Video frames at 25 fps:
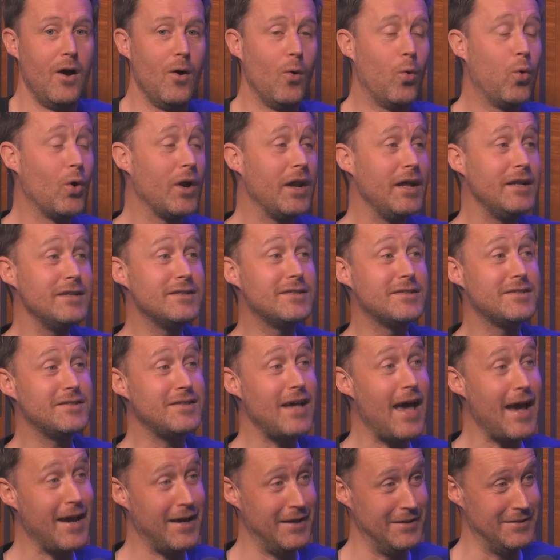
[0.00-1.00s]
Within
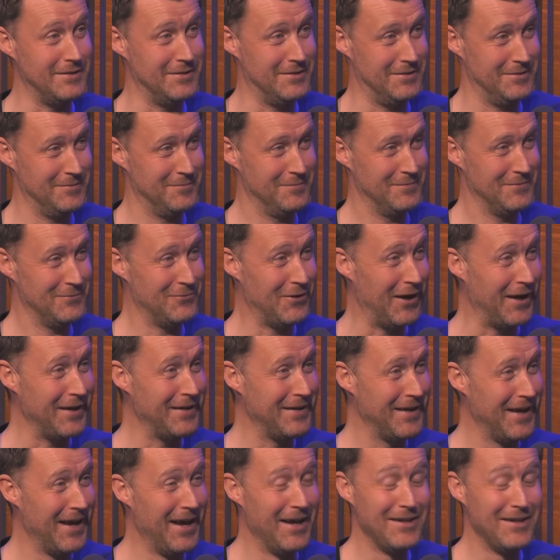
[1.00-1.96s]
seconds, right,